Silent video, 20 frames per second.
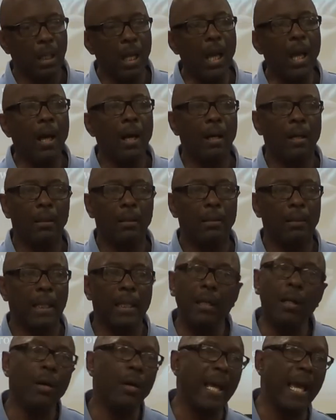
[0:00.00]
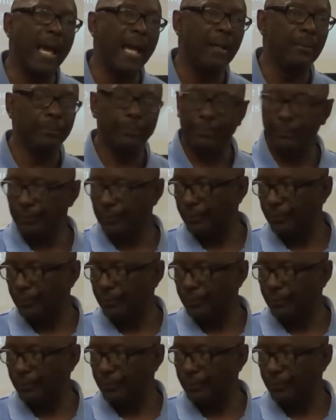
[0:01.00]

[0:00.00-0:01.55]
Yeah, they know that.